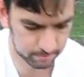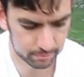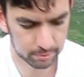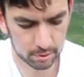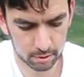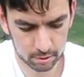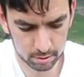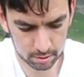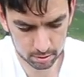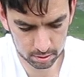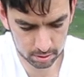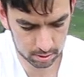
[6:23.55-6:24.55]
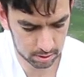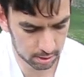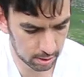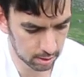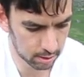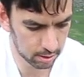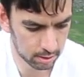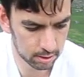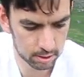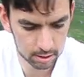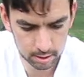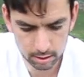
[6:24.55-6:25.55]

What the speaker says: (no one is talking)